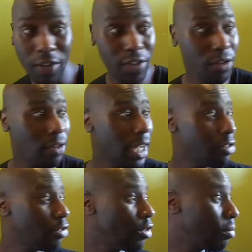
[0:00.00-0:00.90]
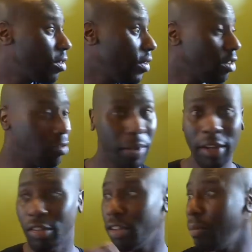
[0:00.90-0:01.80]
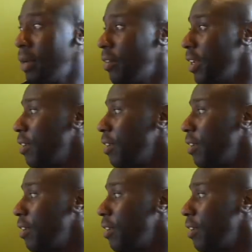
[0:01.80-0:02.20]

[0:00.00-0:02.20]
even your relationships to this person, your mother,